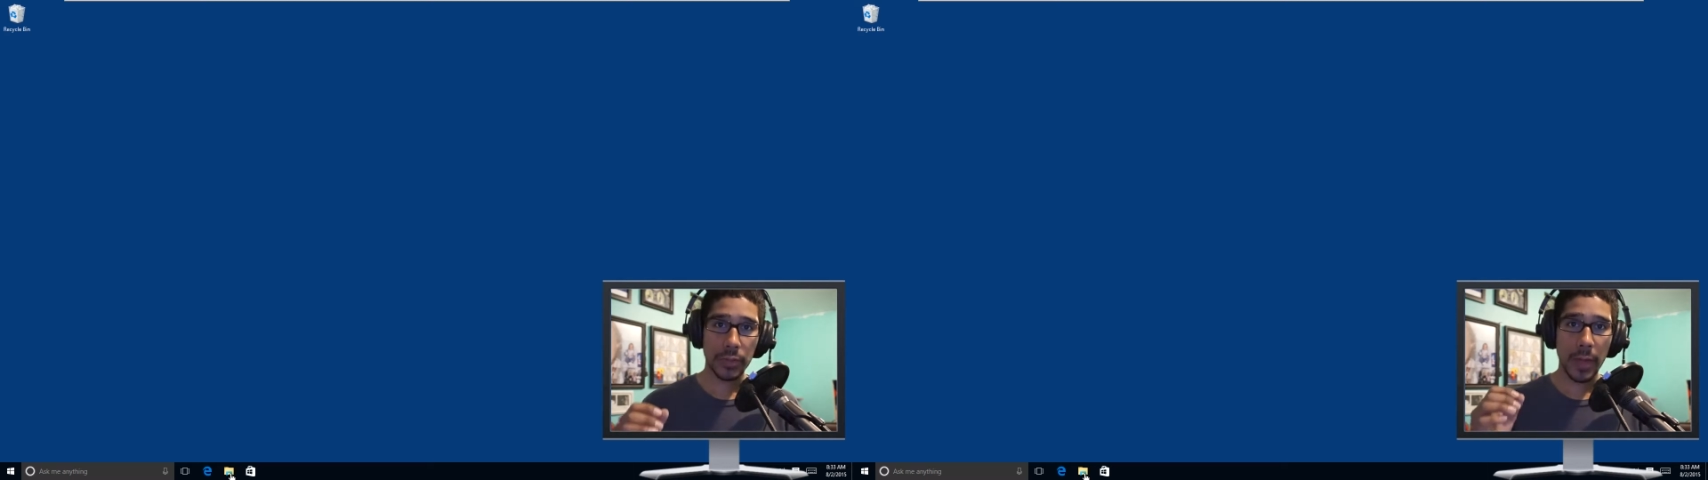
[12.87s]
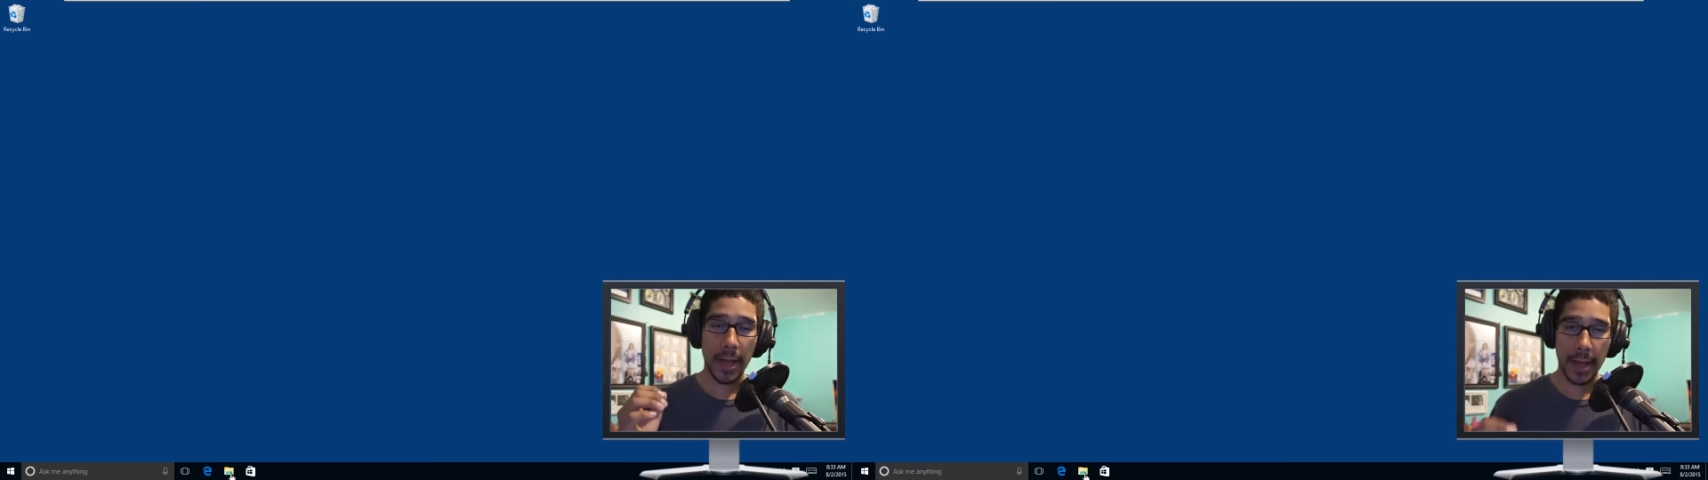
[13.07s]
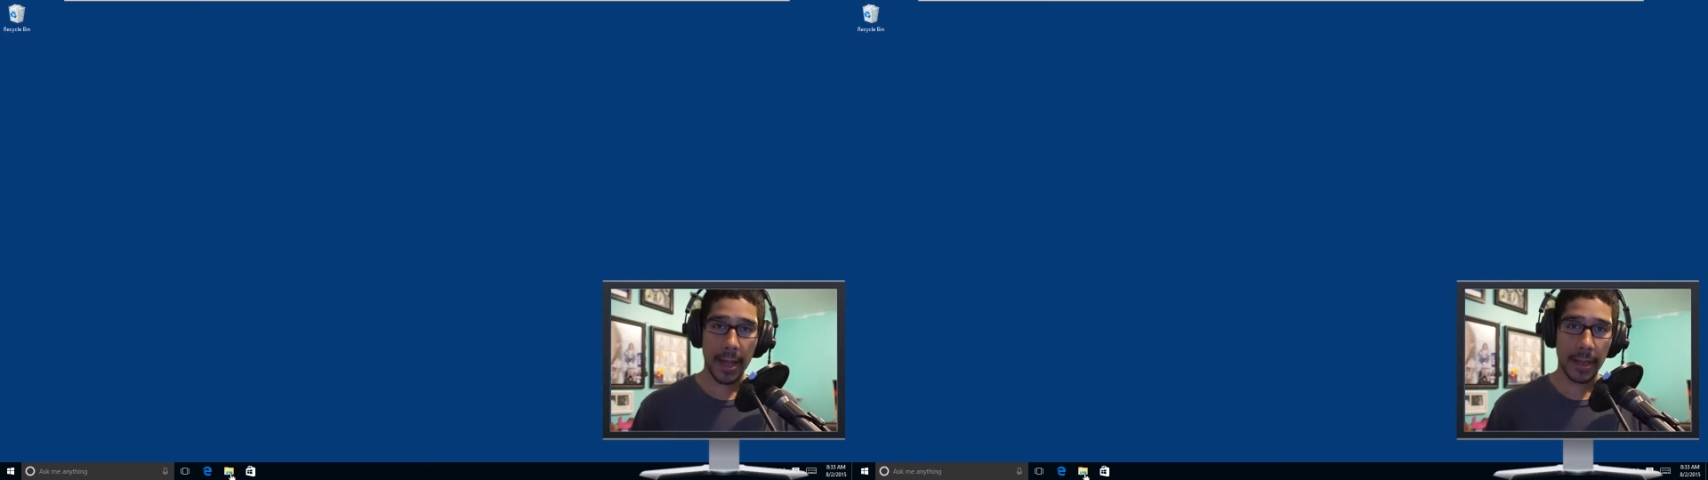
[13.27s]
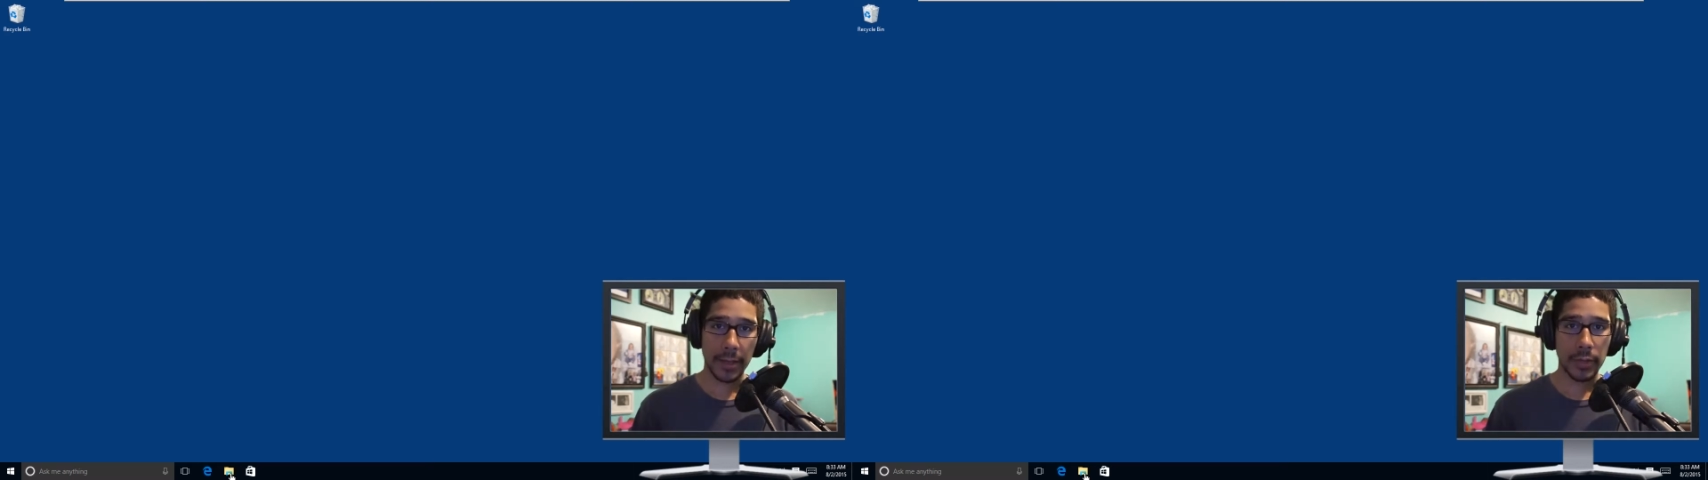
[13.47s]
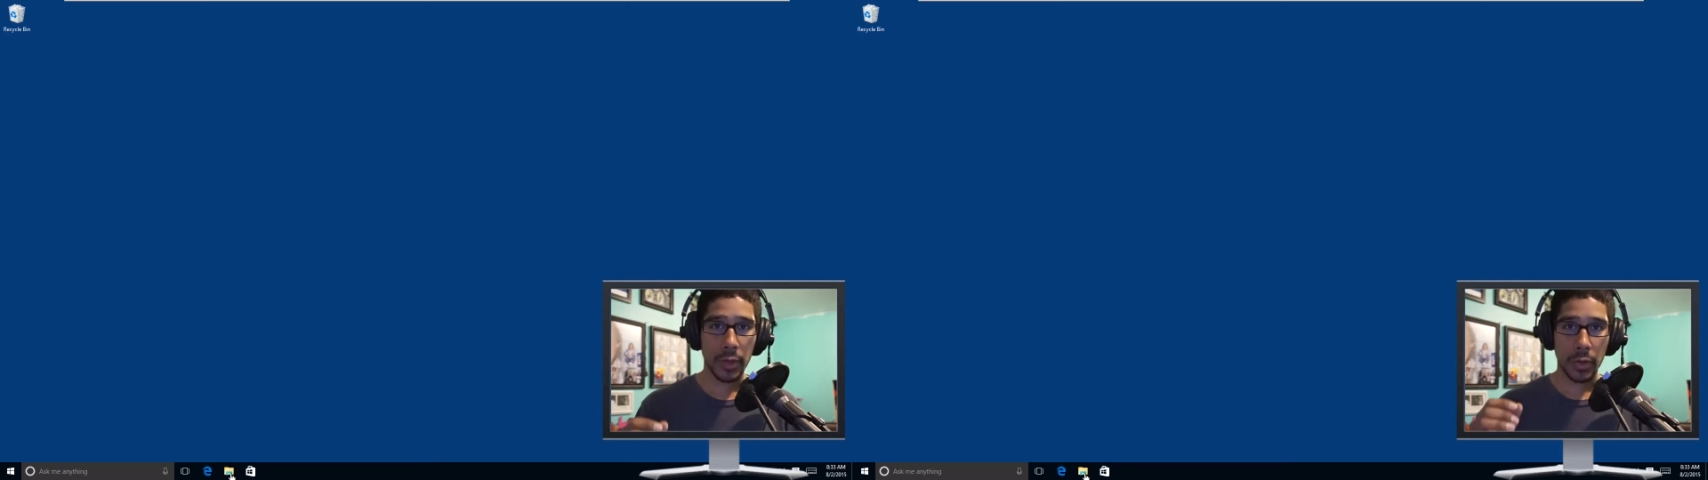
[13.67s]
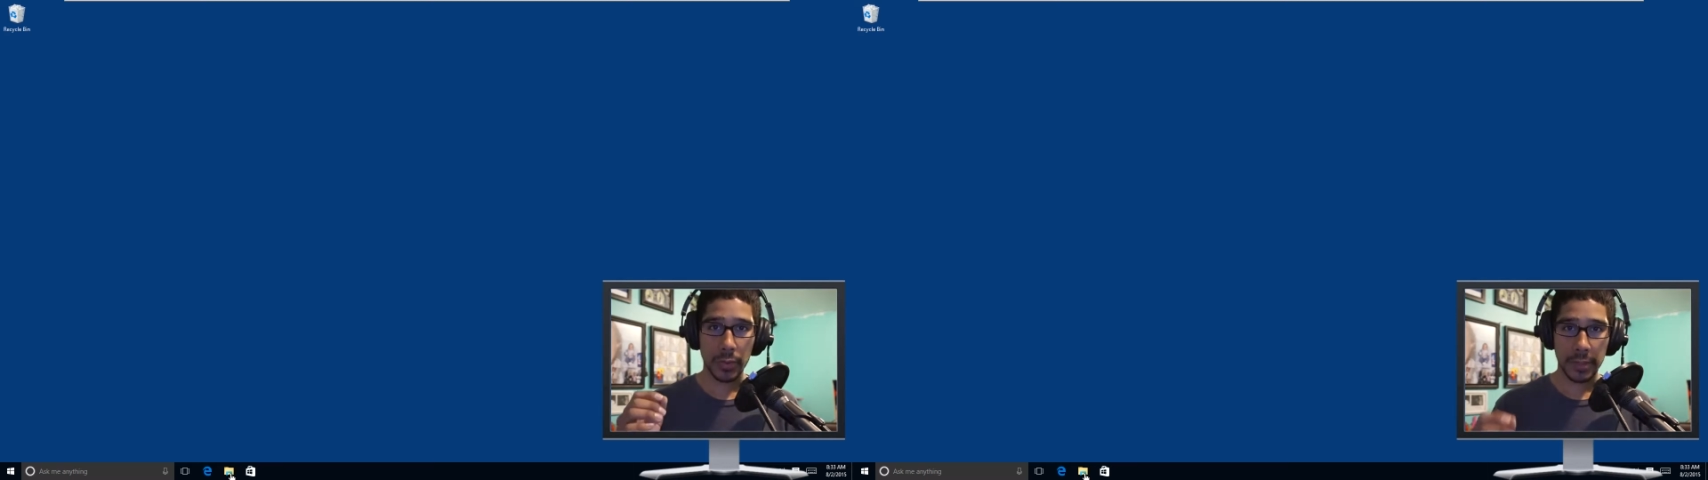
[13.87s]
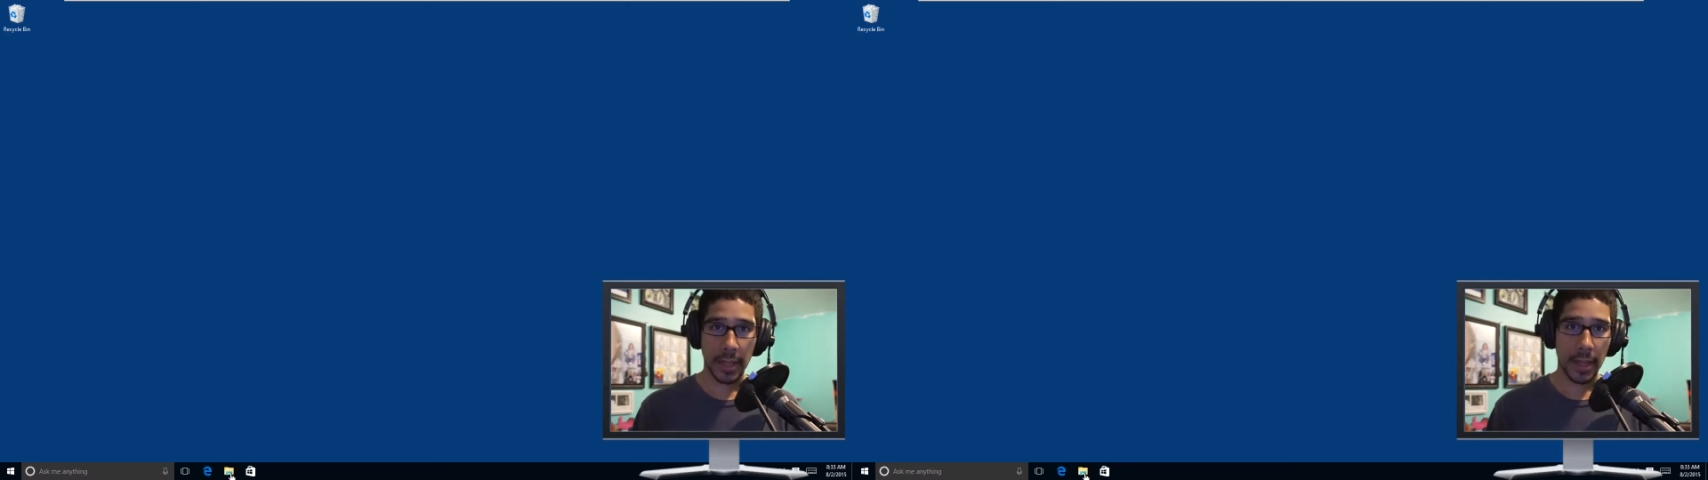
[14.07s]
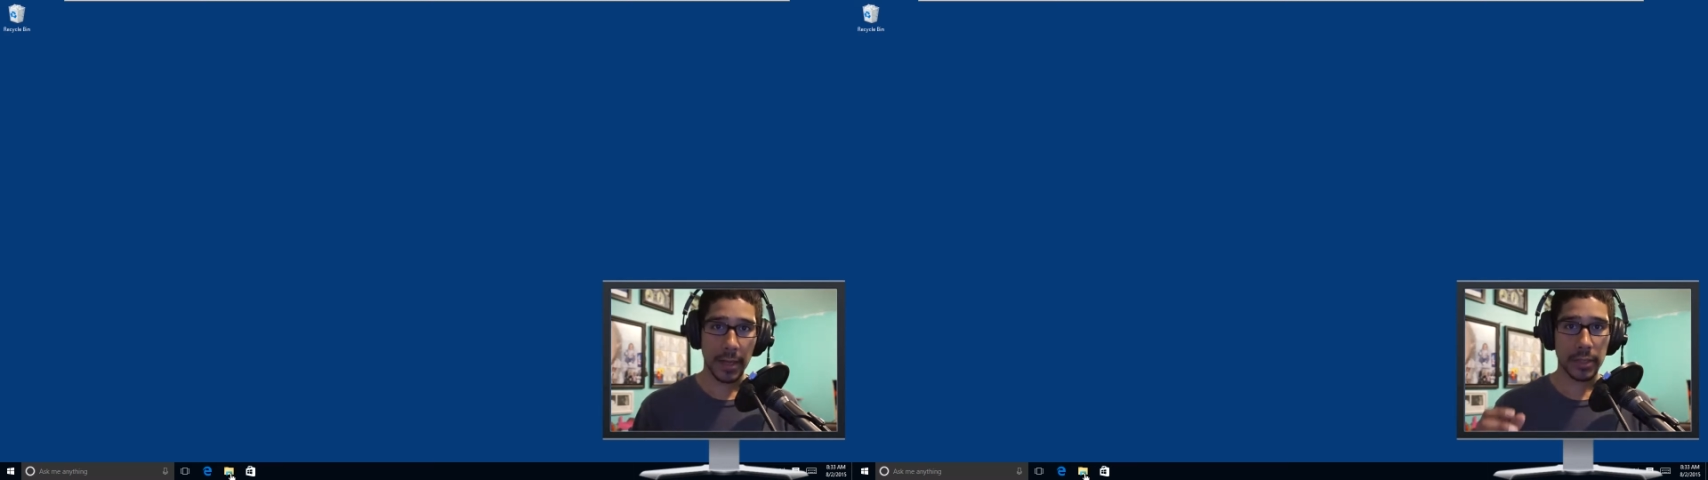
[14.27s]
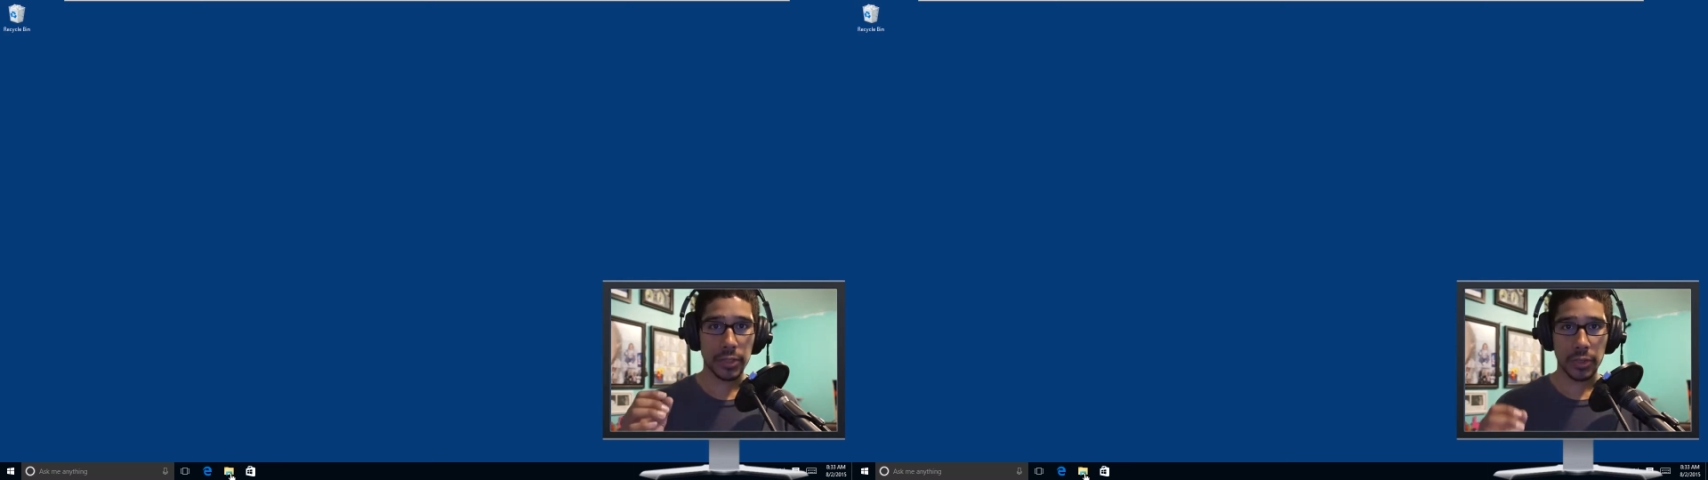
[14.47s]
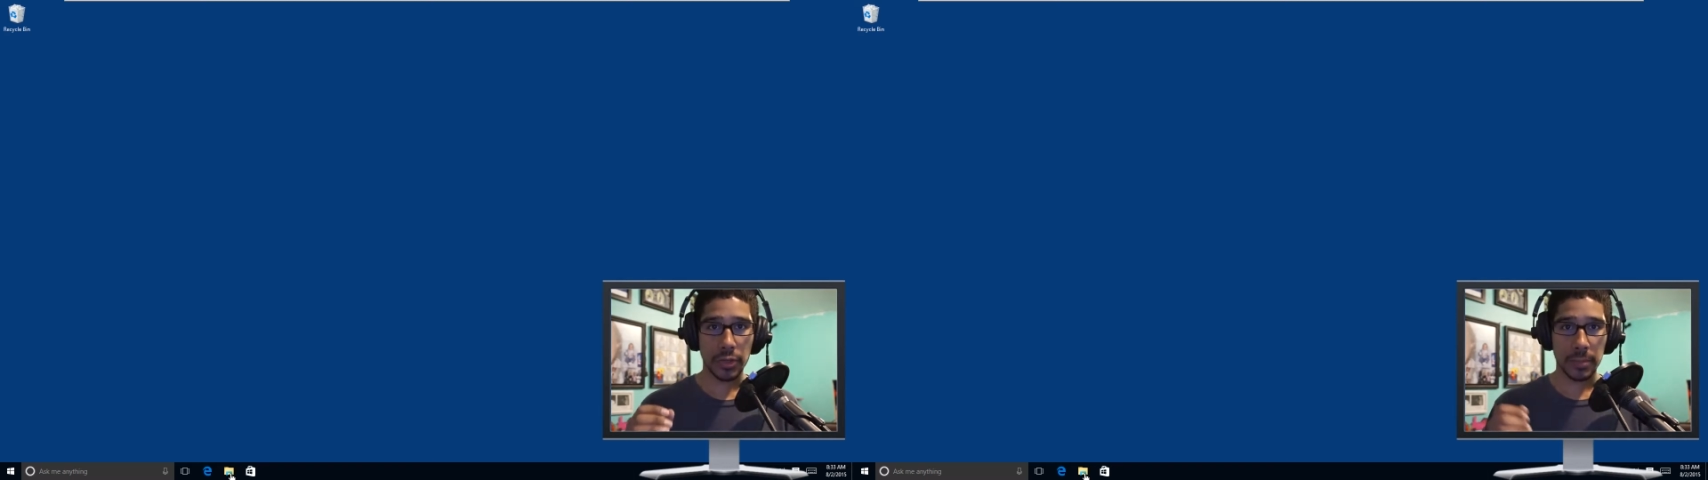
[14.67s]
to hide the Cortana
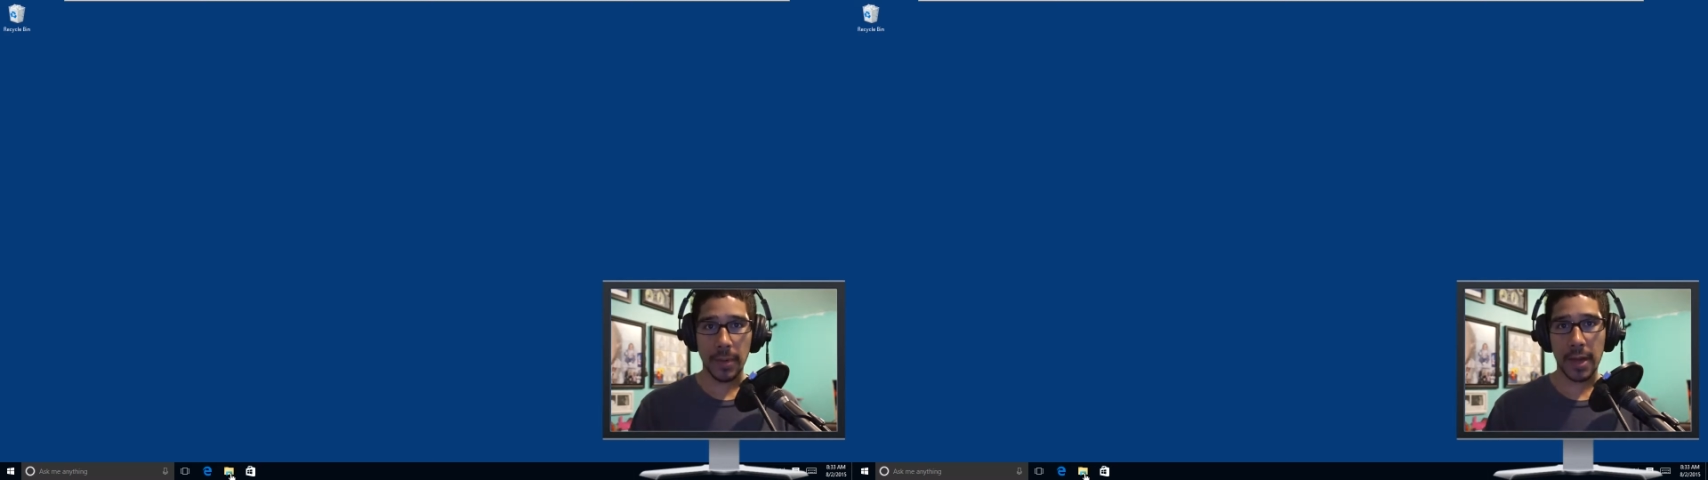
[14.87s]
search